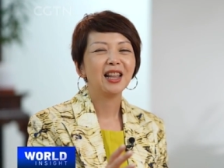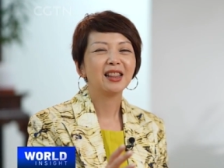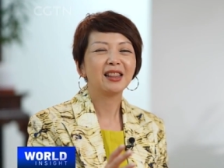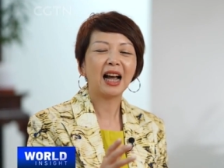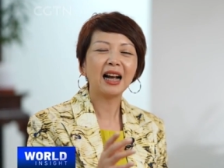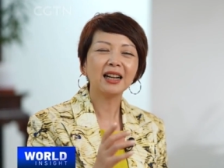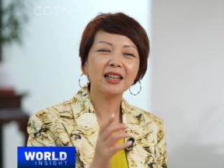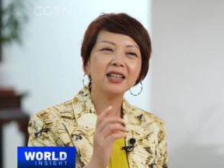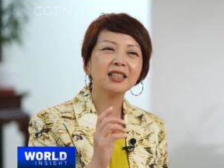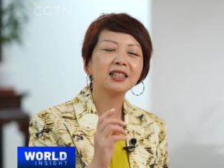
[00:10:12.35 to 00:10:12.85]

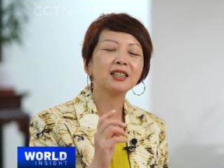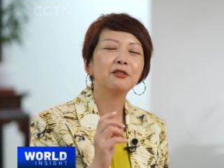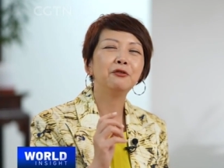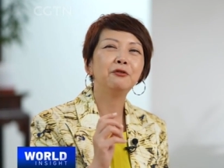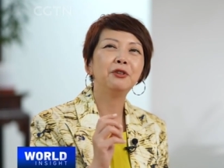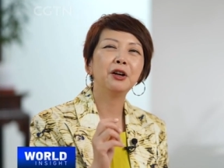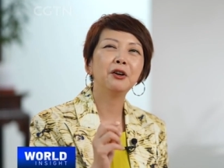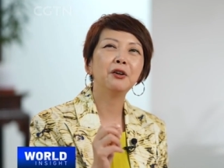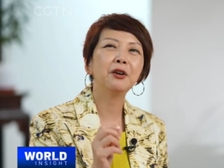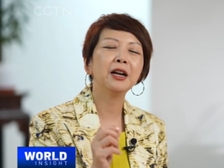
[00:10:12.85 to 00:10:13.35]
That is a
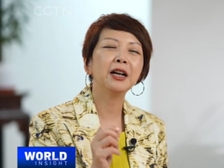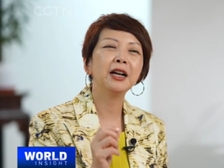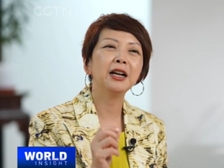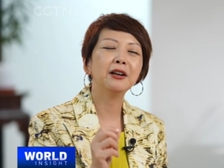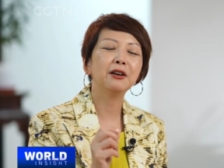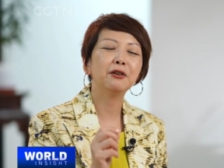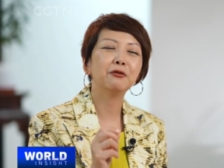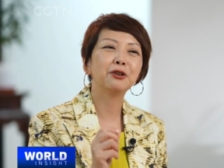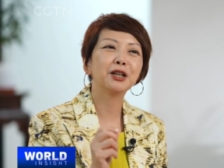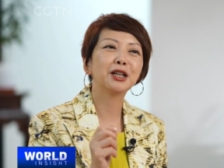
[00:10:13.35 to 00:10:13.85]

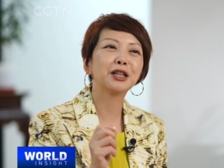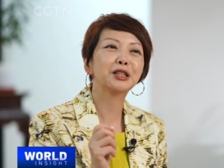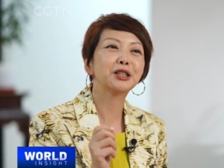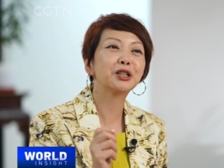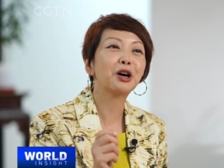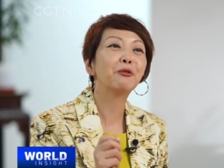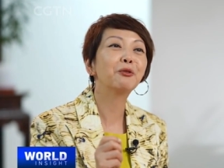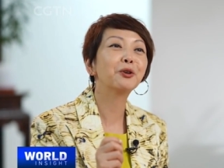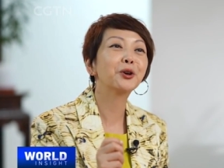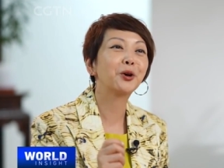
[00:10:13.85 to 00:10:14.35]
very
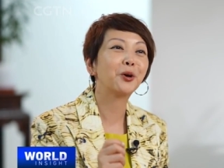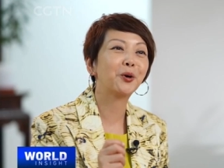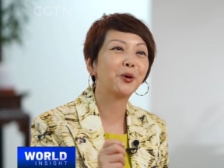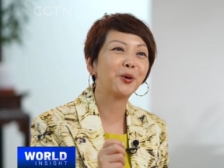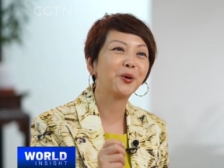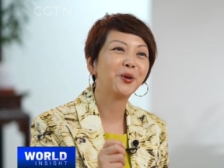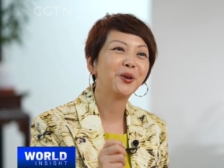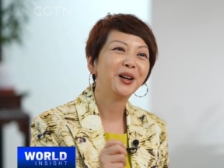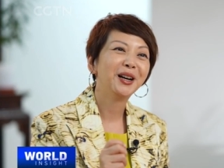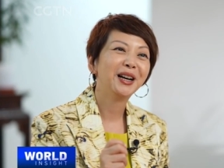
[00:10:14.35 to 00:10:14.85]

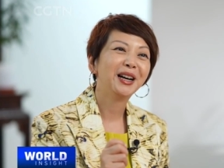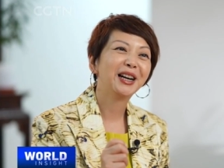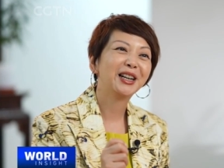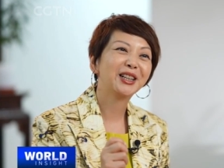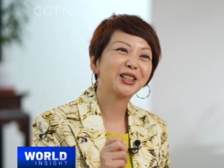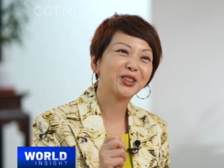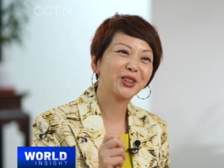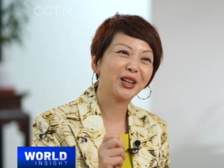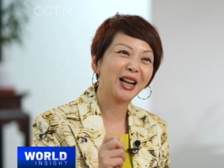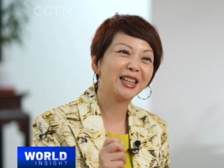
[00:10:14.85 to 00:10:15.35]
philosophical,
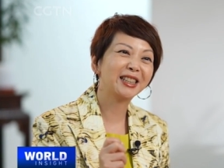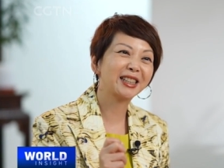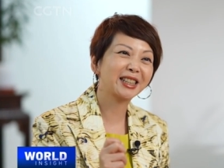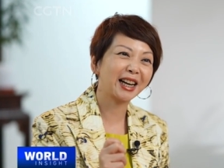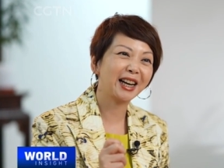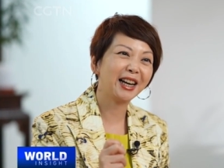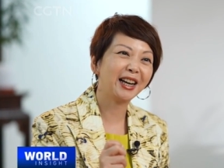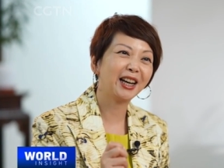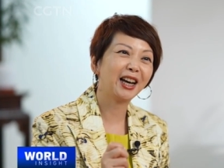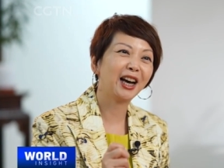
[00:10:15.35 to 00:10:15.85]
shall I
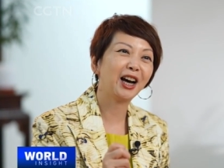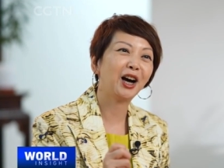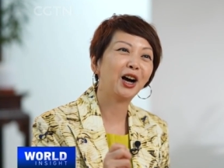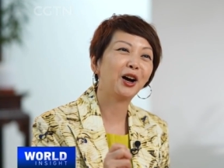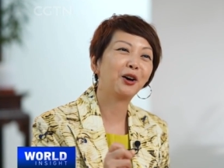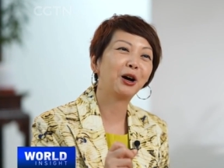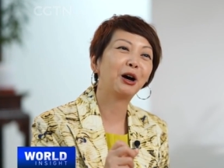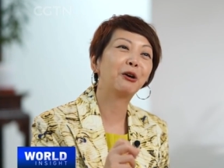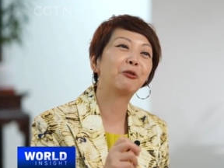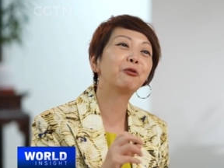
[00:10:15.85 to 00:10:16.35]
say,
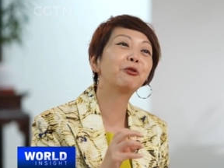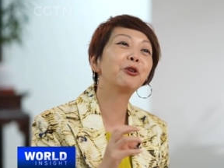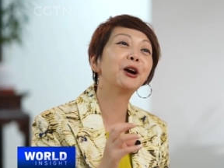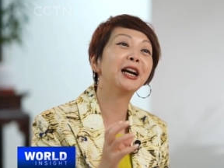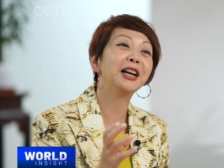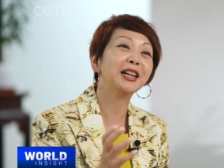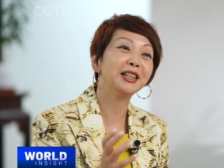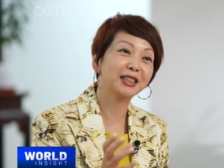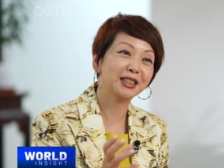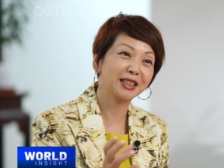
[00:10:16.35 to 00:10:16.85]
uh, a
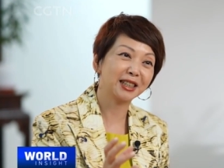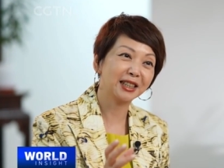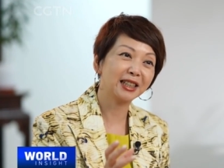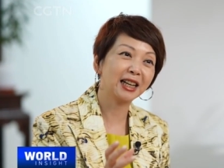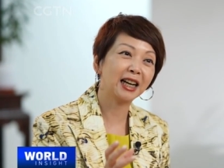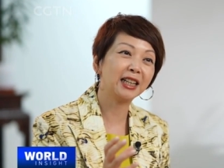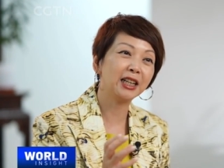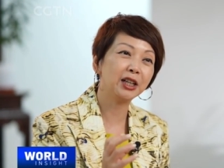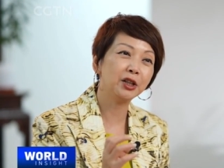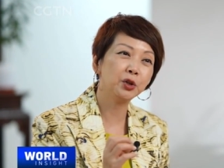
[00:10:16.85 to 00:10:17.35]
phrase
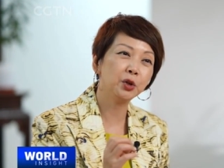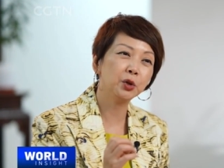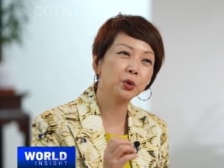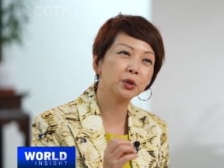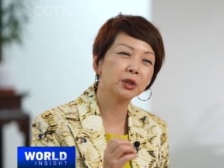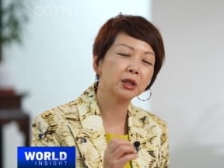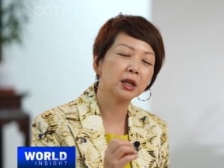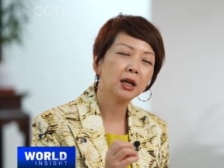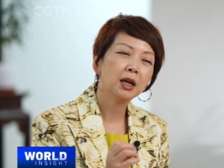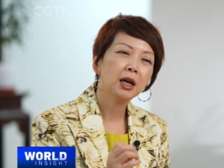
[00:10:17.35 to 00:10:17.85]
that he
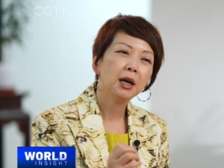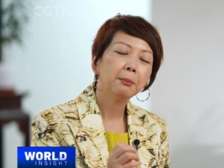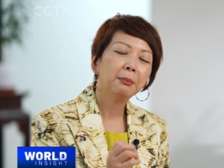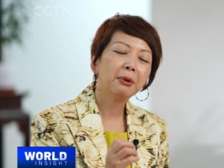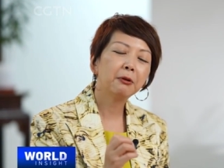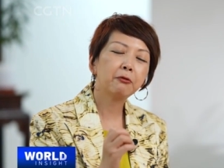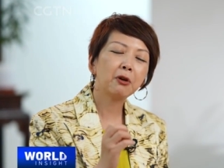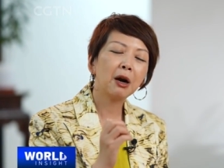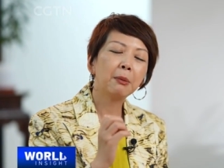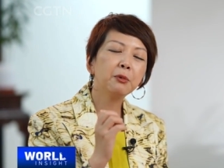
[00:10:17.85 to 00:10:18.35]
used.
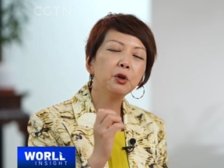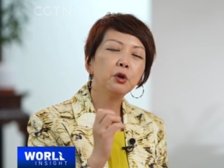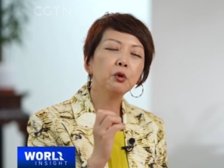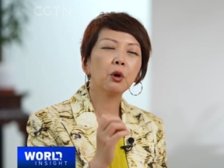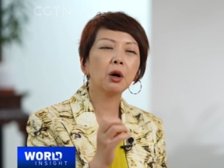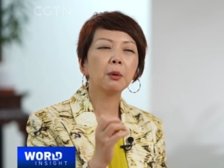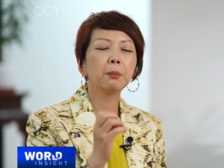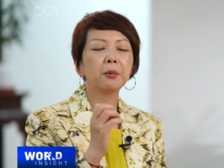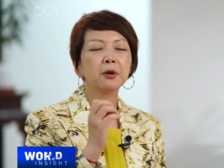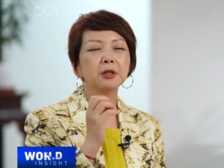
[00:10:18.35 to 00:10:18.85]
But from
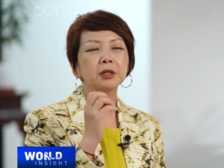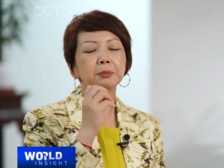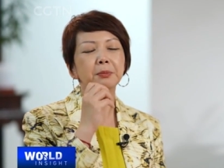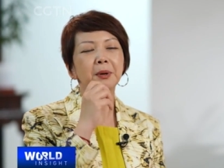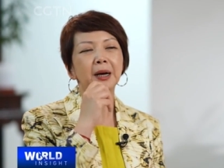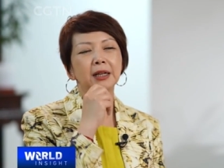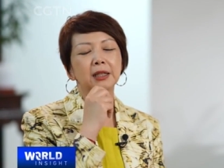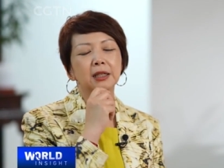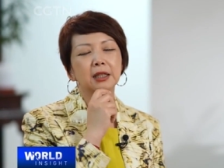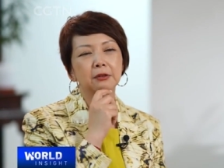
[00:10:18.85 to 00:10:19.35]
your
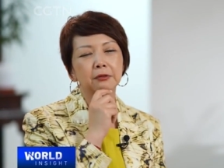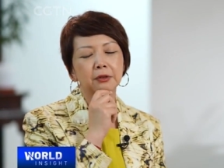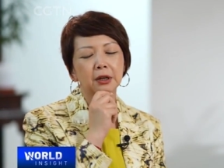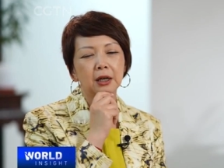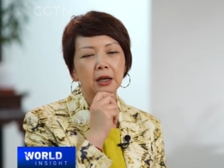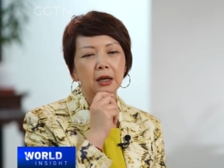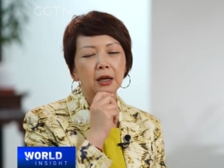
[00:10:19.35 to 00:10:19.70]
perspective,